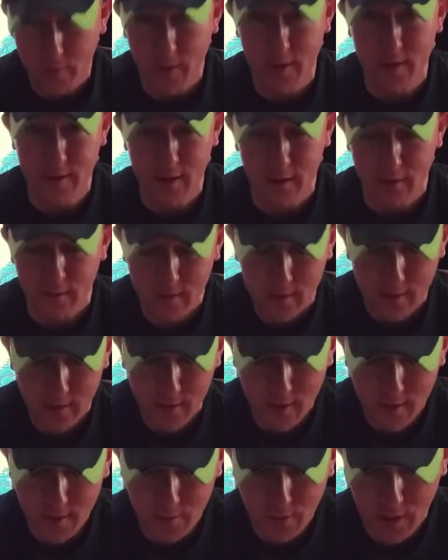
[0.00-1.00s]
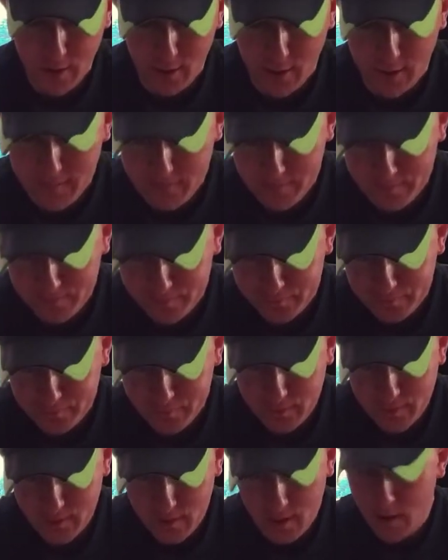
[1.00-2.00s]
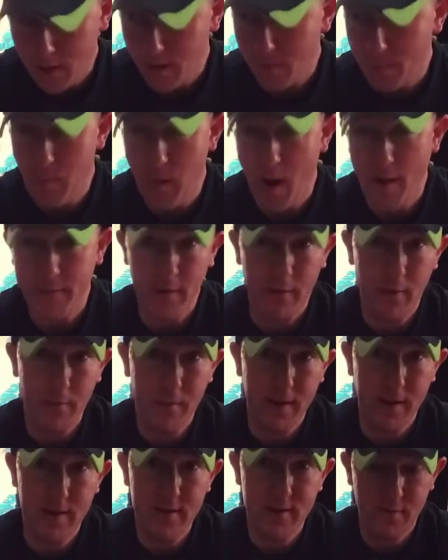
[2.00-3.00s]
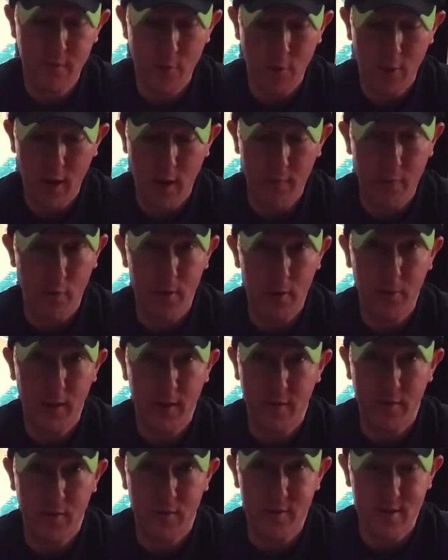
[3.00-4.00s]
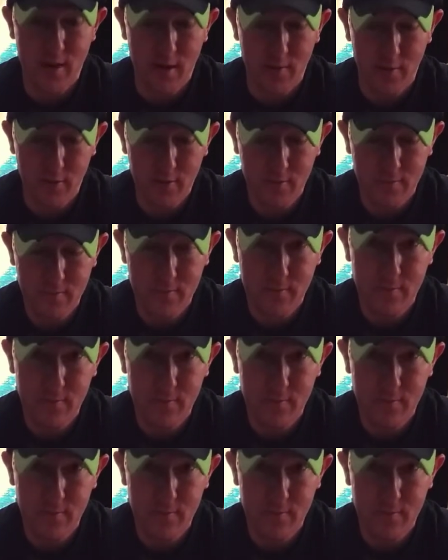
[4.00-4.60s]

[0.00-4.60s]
I did that. But anyway, I've never beaten this before. I've only played the first level.